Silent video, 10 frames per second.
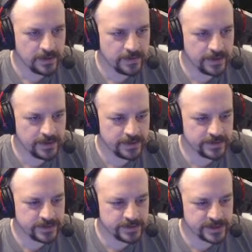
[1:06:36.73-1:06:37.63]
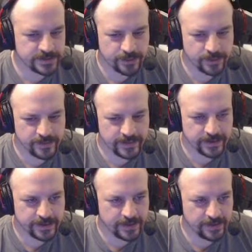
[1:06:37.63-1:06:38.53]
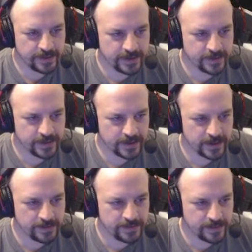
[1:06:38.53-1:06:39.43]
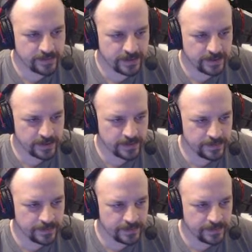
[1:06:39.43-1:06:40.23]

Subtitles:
Right, you're just proving a theory that we kind of already know.